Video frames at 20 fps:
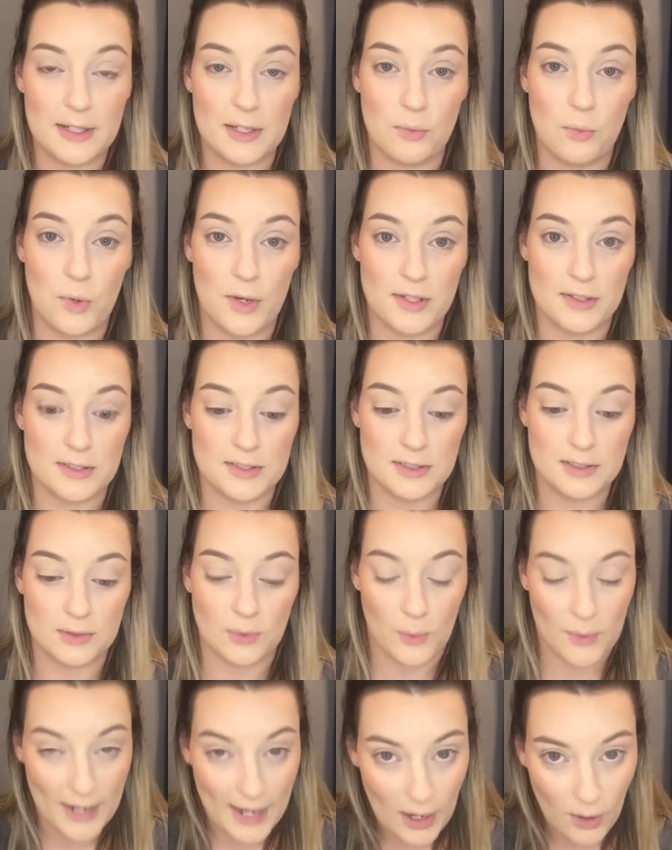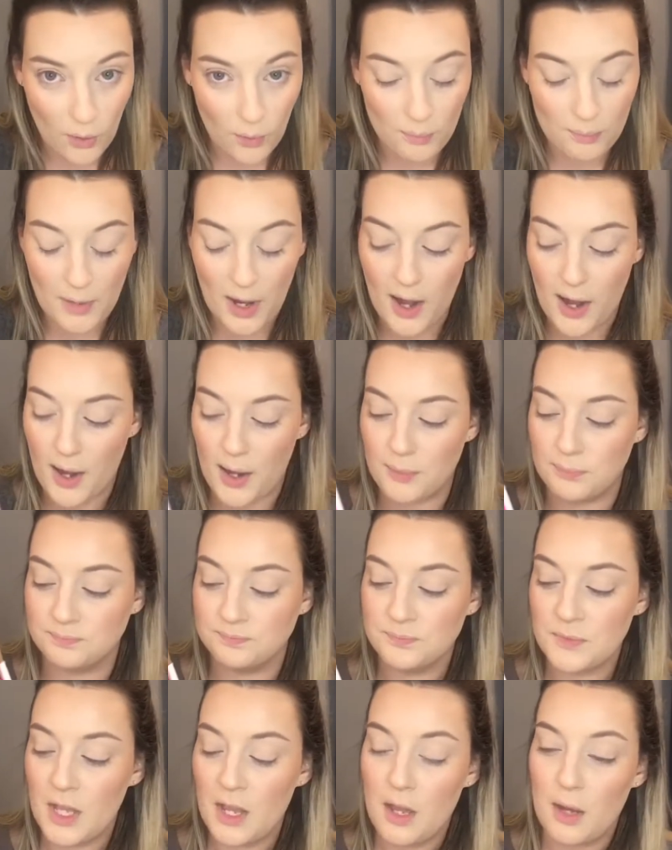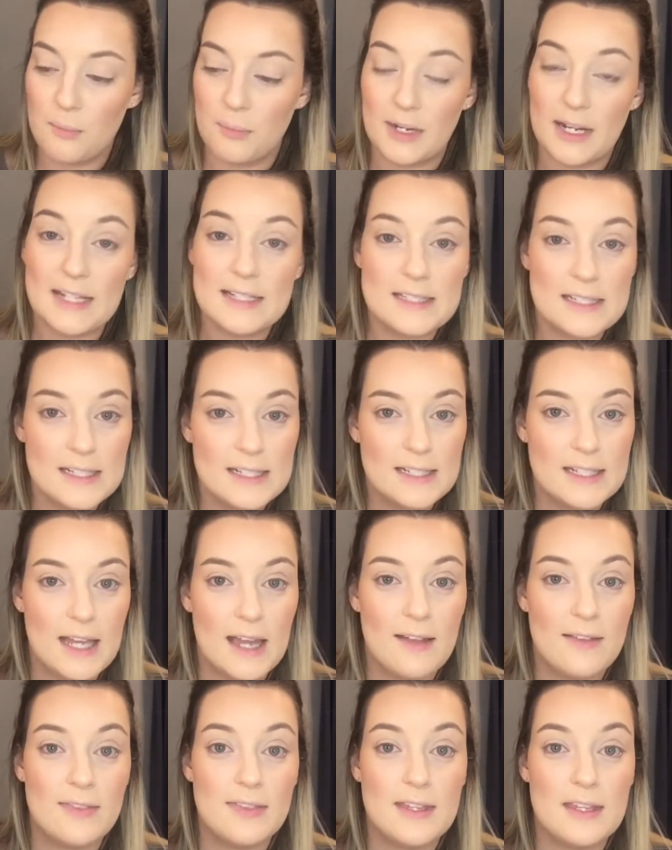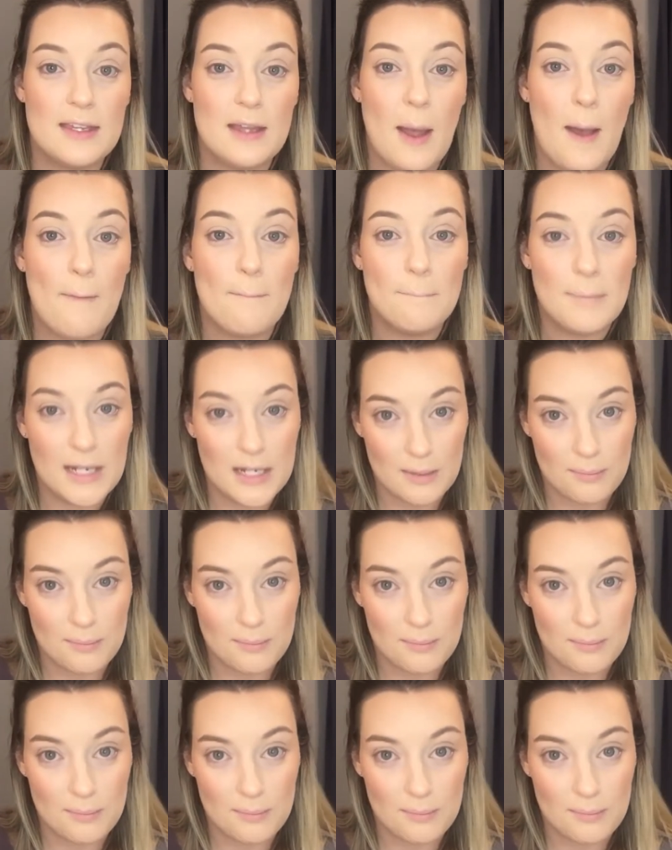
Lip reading: It was sold out, but I did get the mini